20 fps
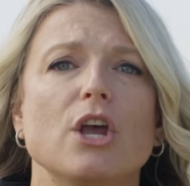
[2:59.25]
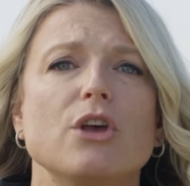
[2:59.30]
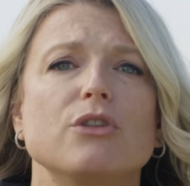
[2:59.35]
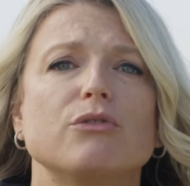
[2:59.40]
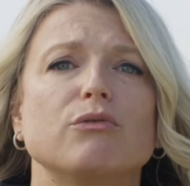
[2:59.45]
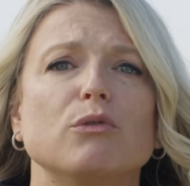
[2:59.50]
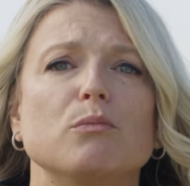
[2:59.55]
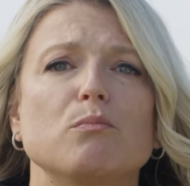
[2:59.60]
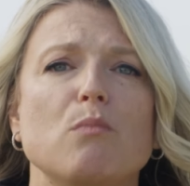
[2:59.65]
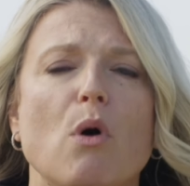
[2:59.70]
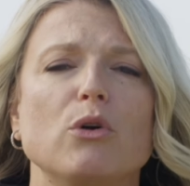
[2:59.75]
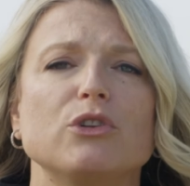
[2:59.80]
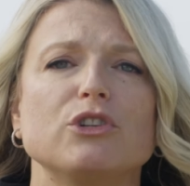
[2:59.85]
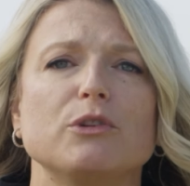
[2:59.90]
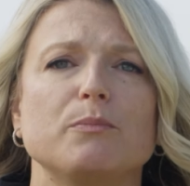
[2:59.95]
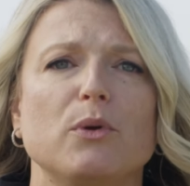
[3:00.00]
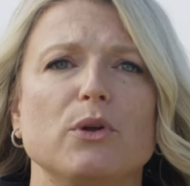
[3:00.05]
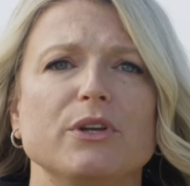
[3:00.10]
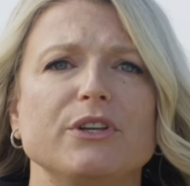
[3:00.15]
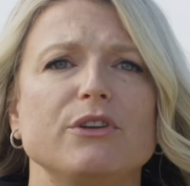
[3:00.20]
through
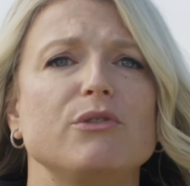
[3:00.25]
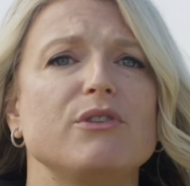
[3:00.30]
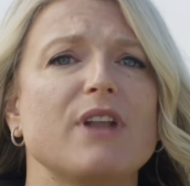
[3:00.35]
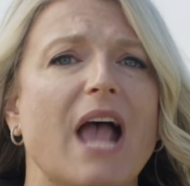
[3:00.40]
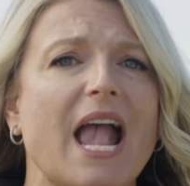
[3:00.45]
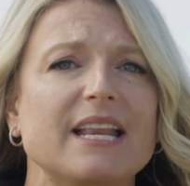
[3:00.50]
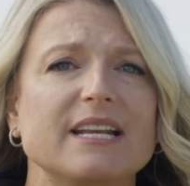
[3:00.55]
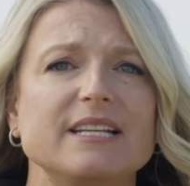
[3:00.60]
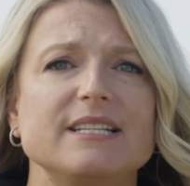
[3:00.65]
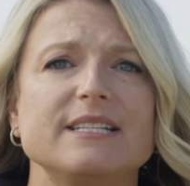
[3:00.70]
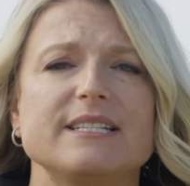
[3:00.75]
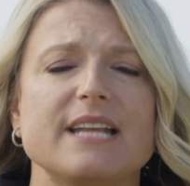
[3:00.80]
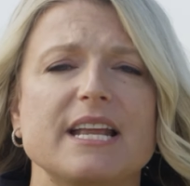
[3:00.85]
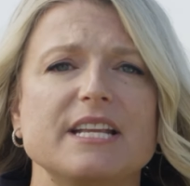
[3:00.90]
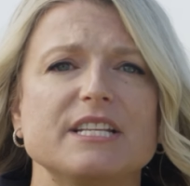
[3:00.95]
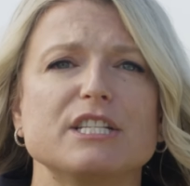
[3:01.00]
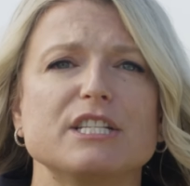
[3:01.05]
multiple United States